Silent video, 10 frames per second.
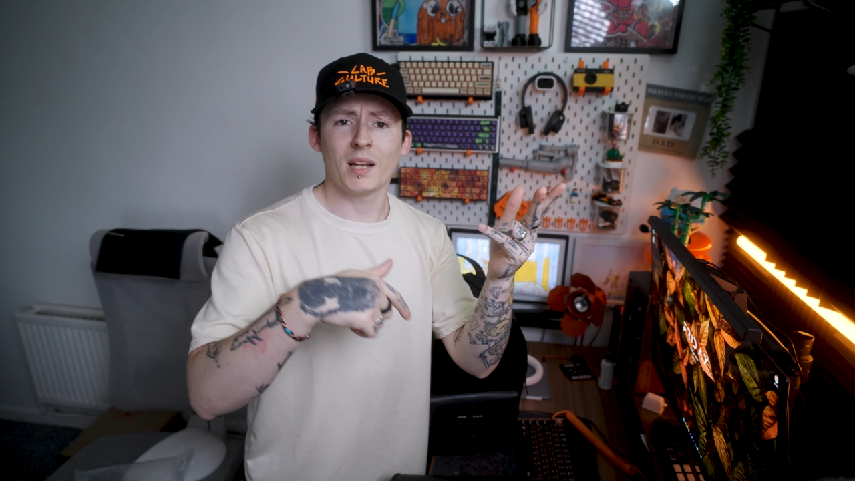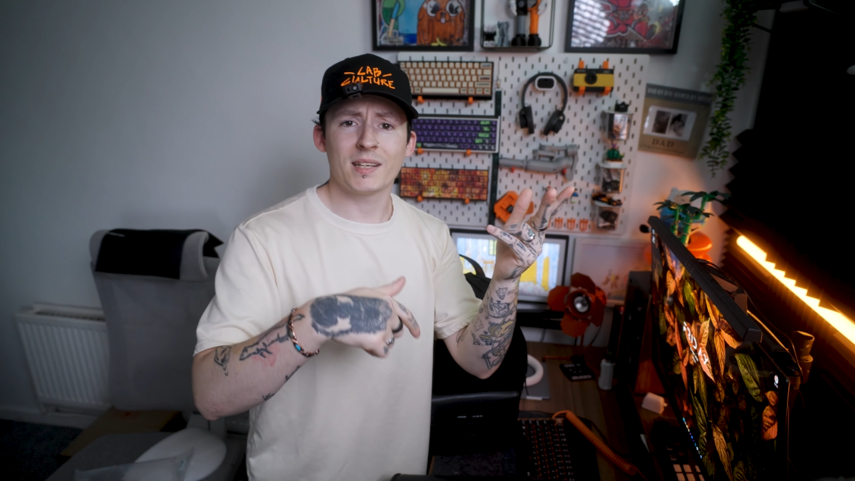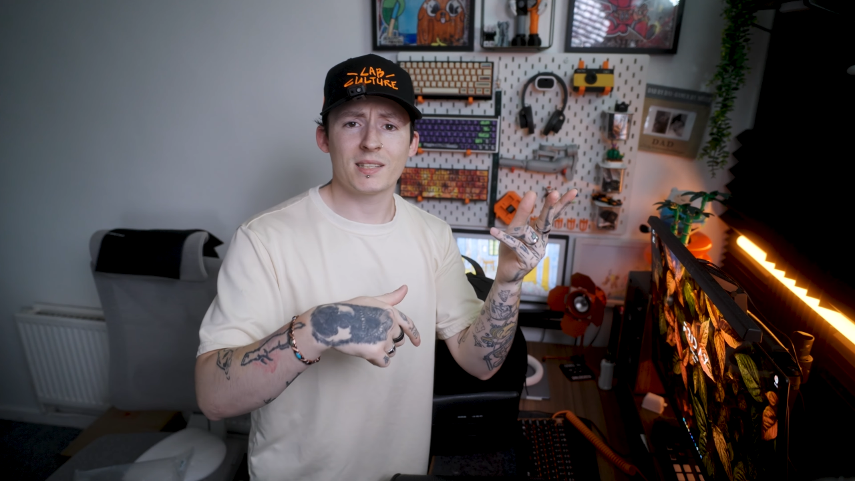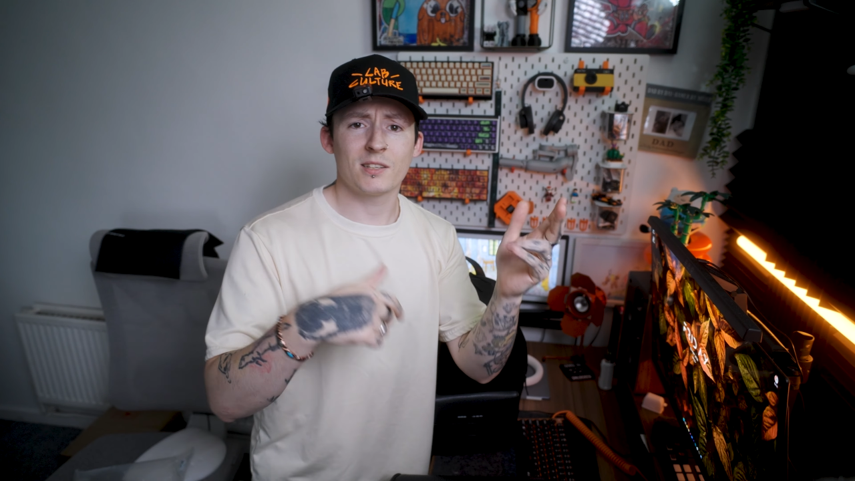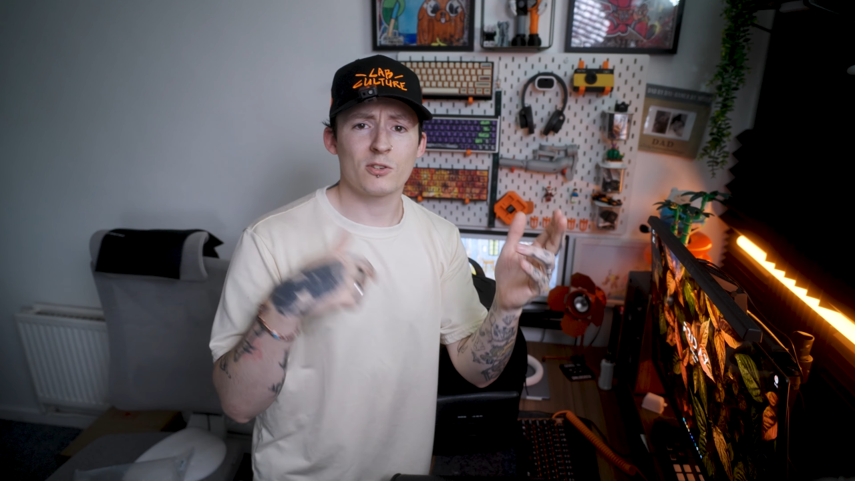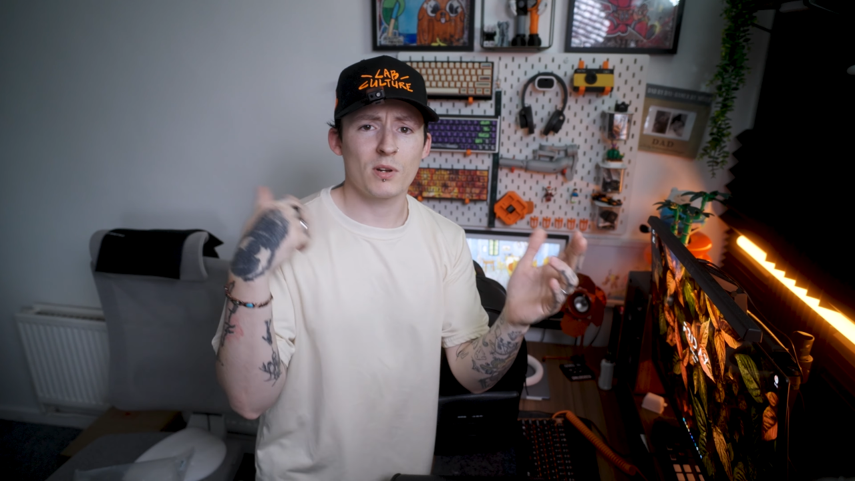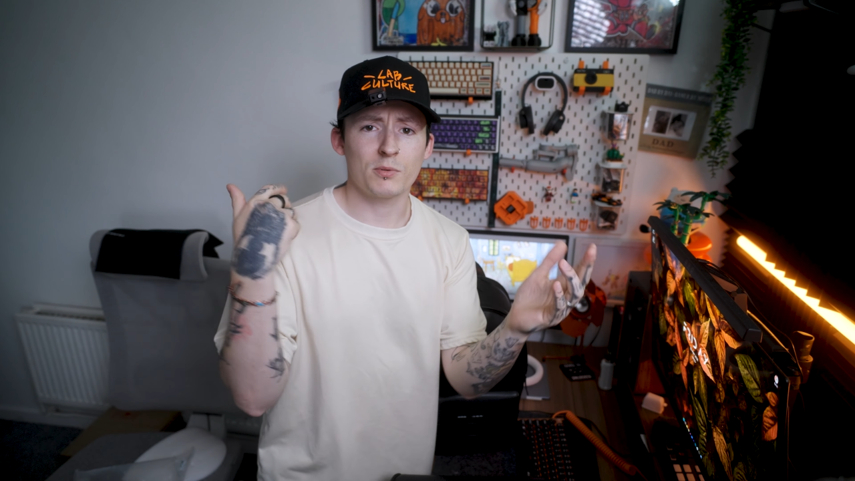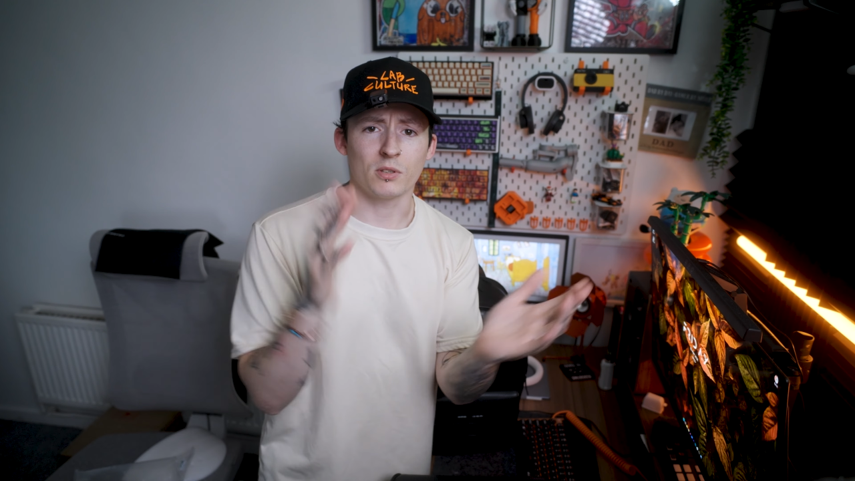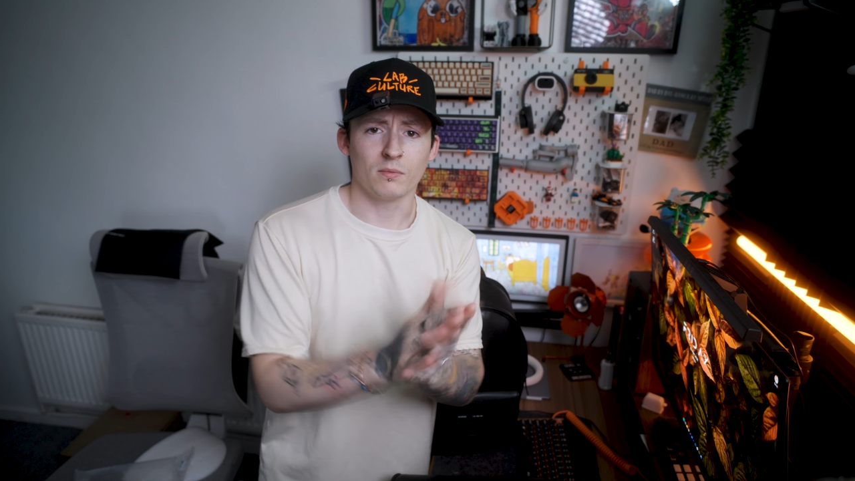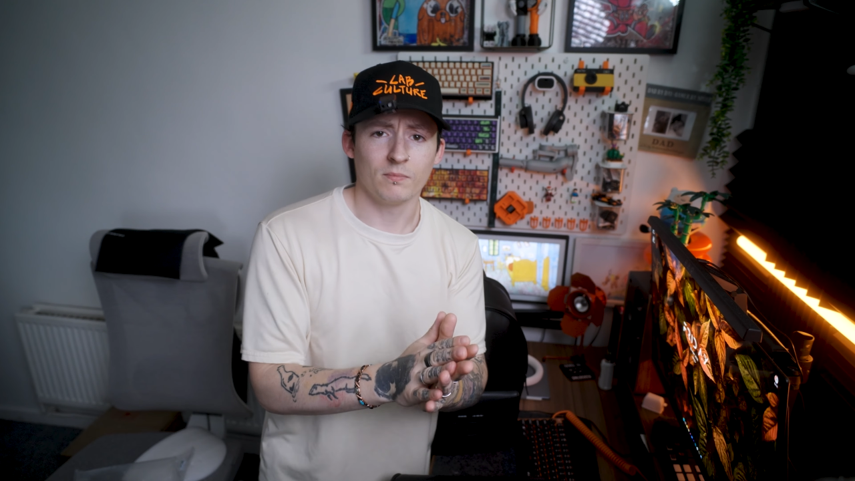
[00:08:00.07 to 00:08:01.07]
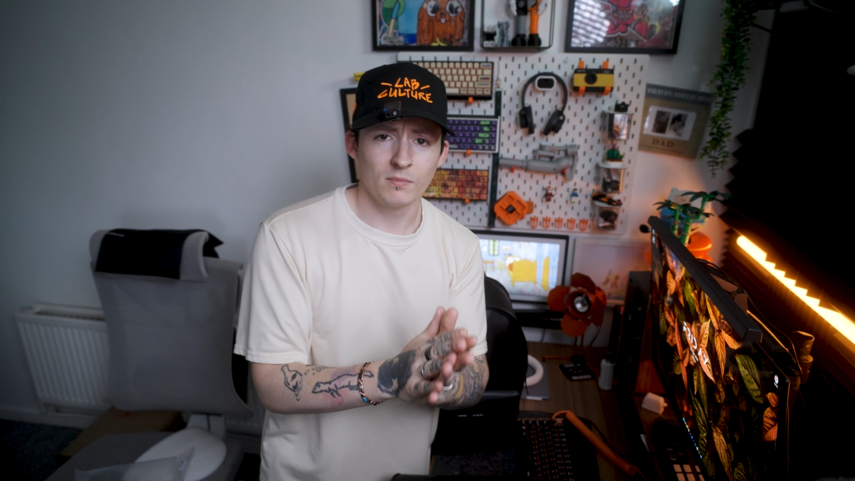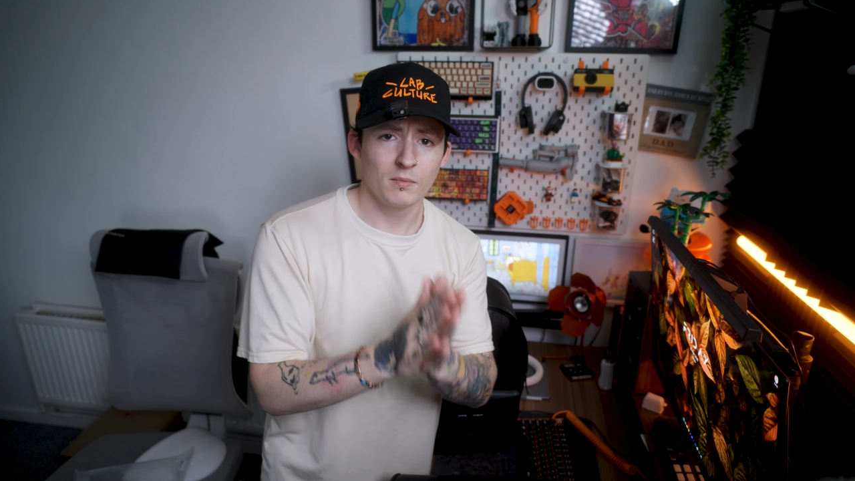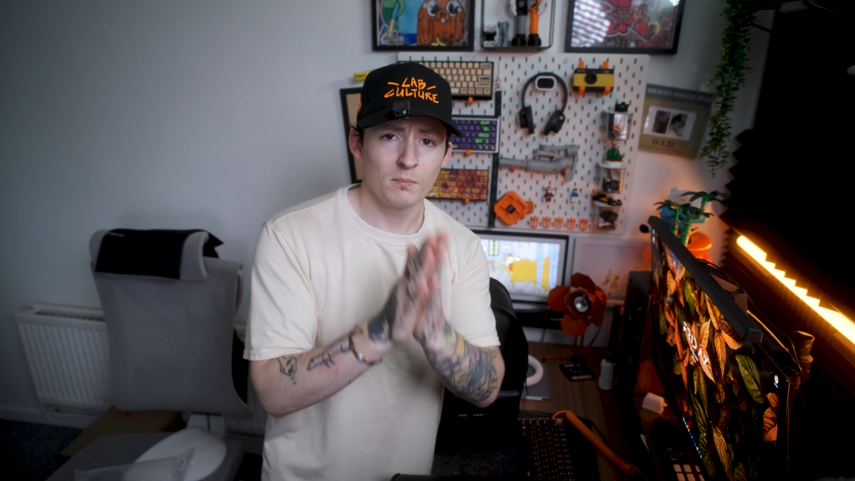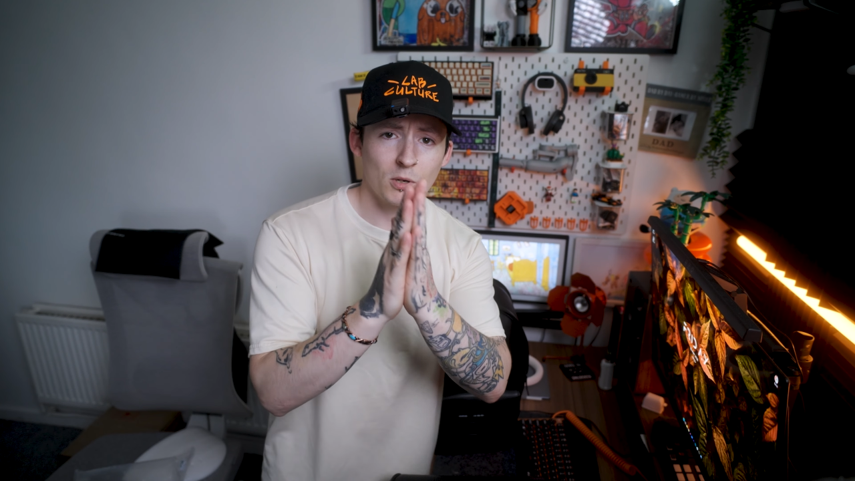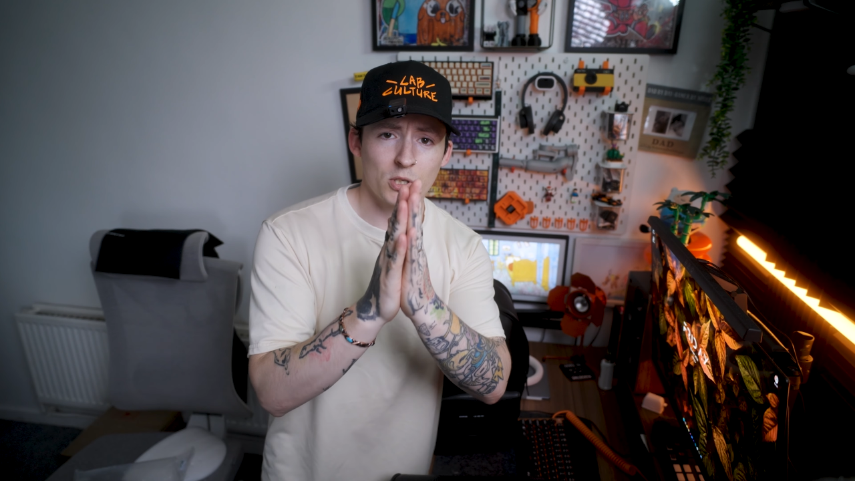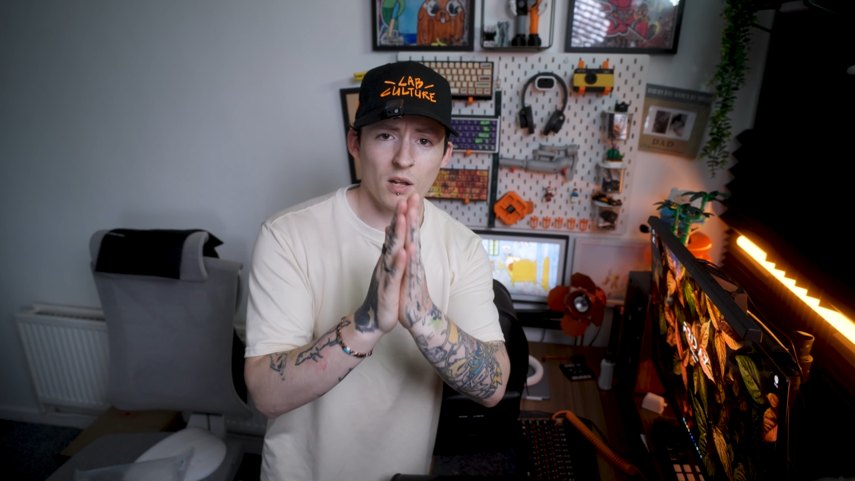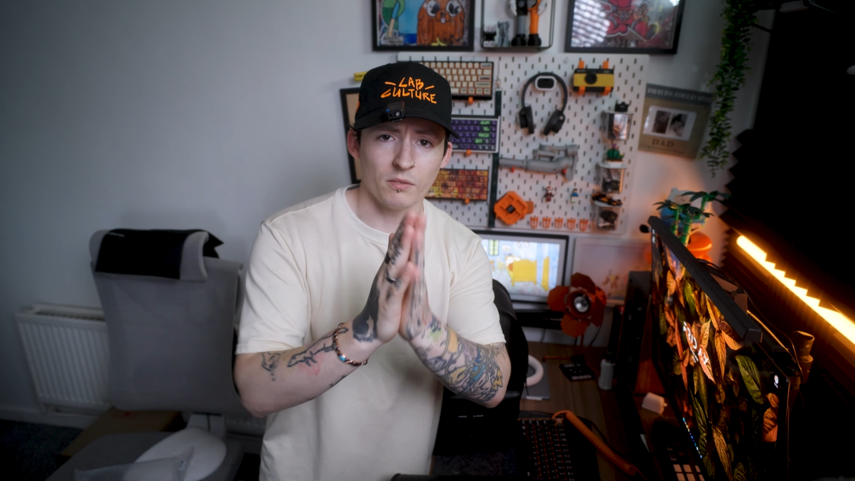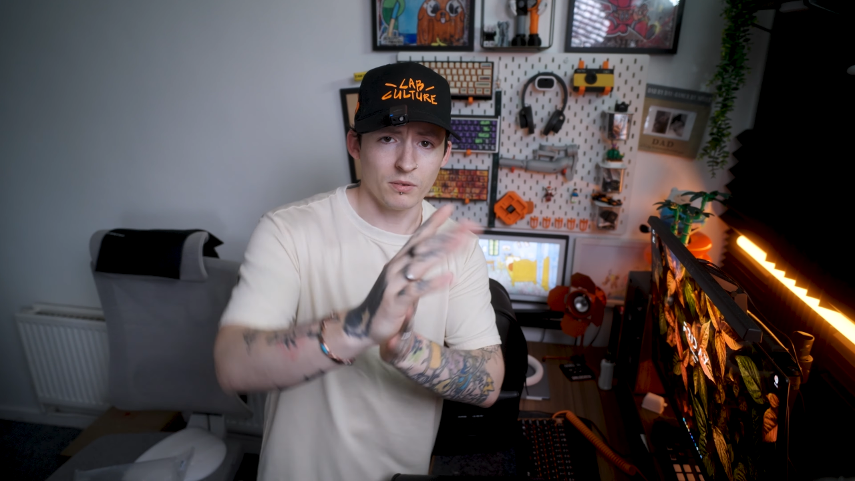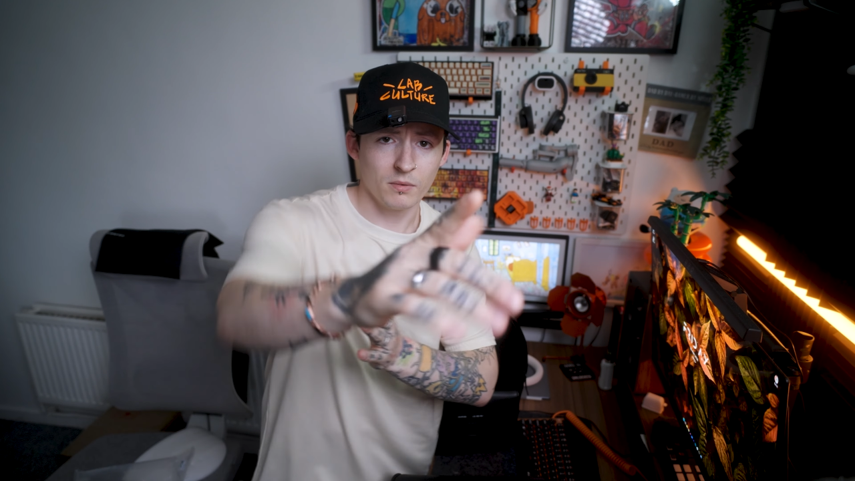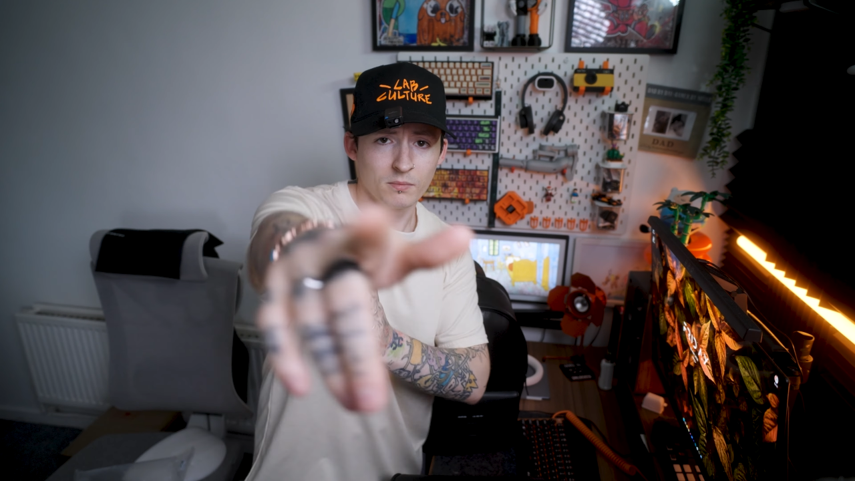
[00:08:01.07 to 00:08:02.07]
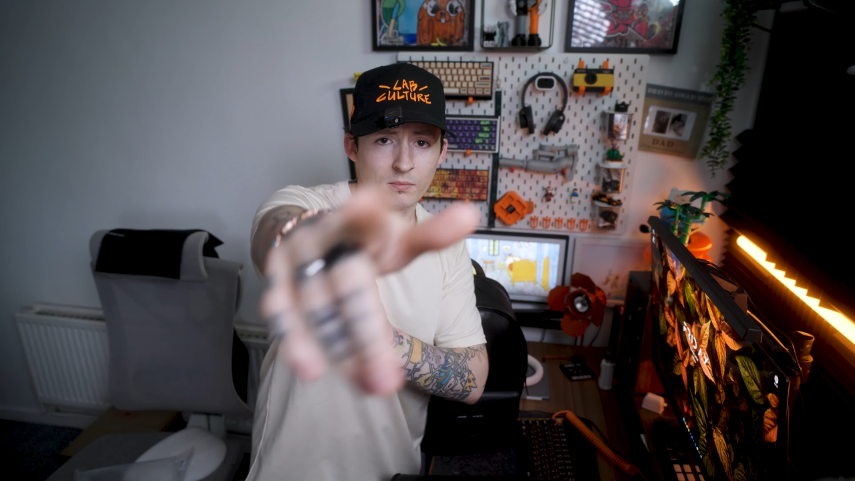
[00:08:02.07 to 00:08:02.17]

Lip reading: the links in the description. Much love.